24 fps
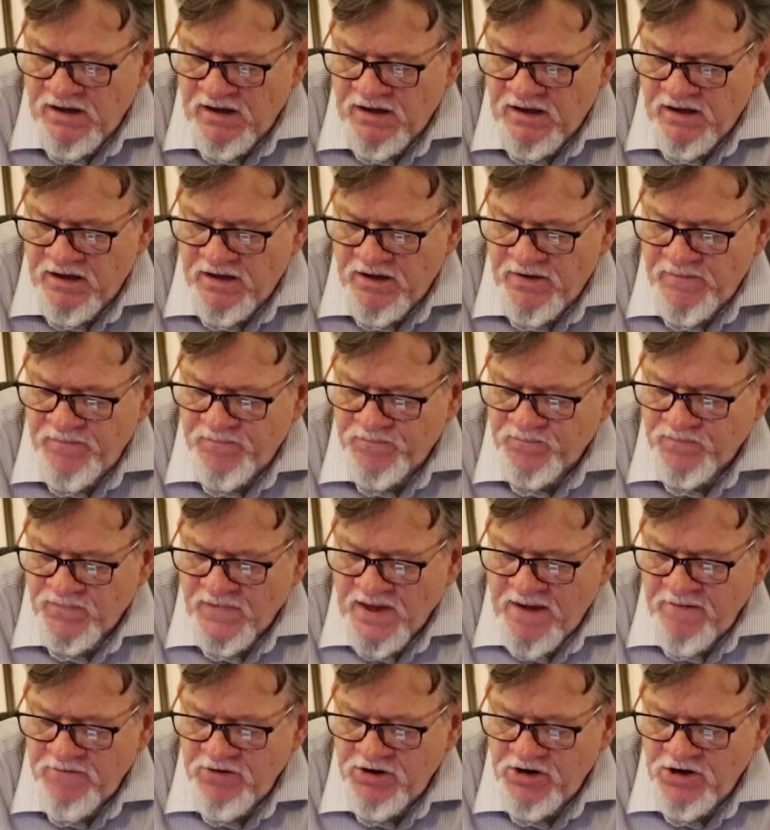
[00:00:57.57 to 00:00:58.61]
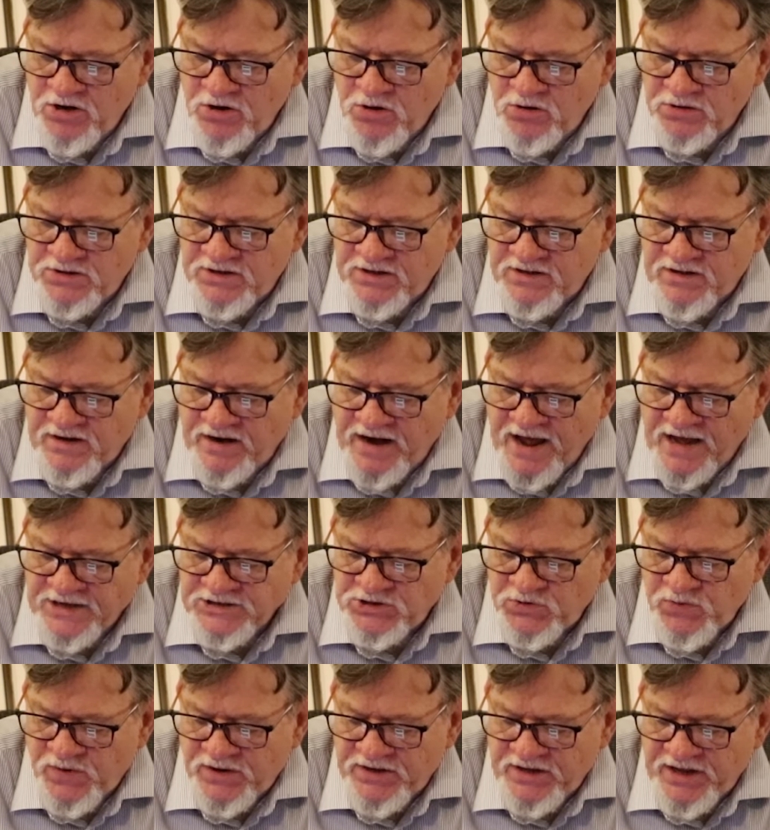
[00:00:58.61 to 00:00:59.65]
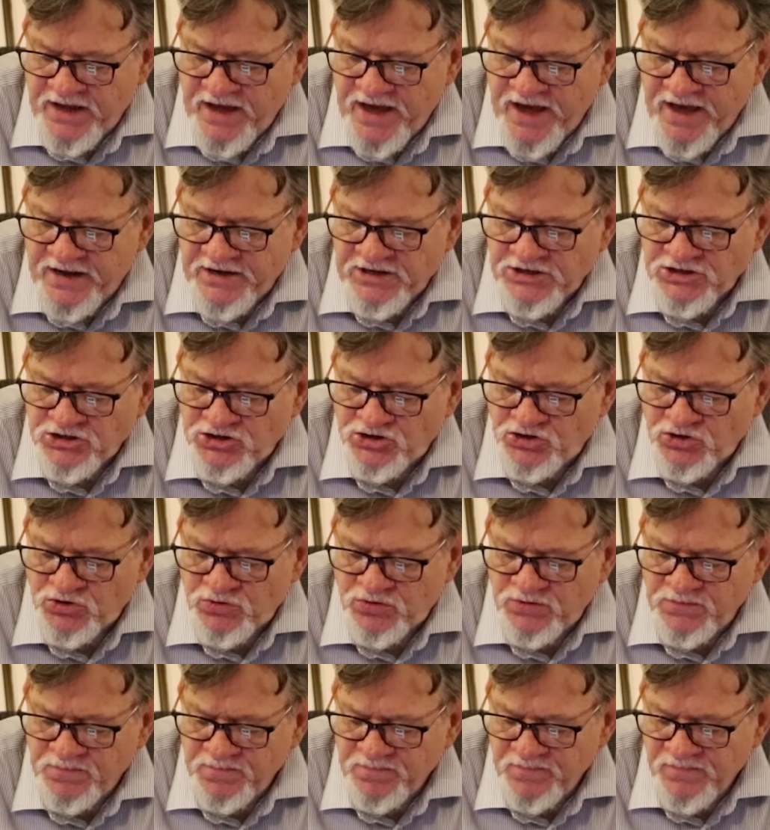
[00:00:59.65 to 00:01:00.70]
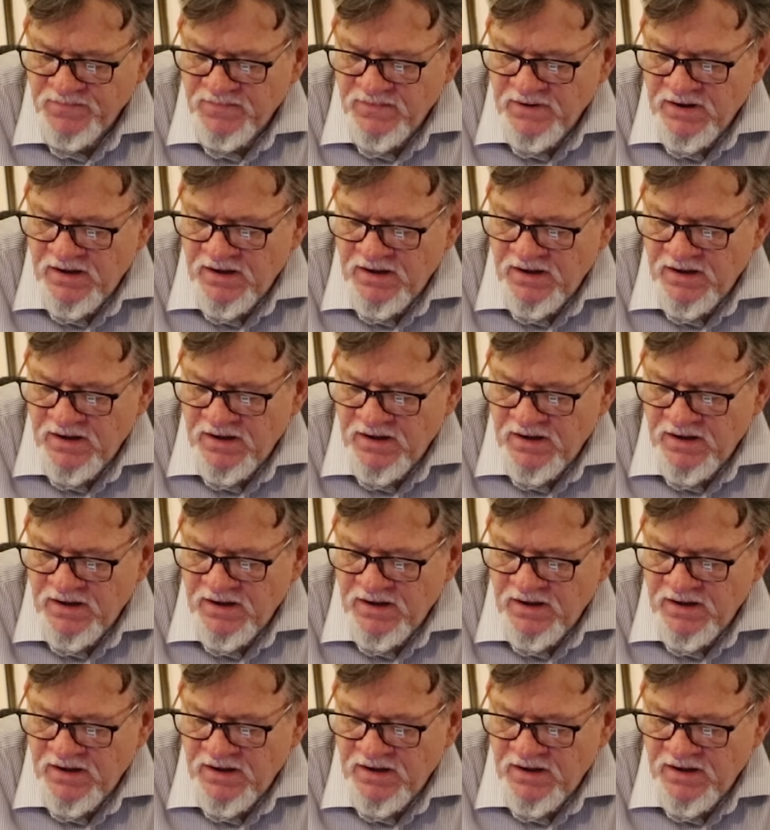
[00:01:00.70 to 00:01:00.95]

I'm going to go to the last one they had in June,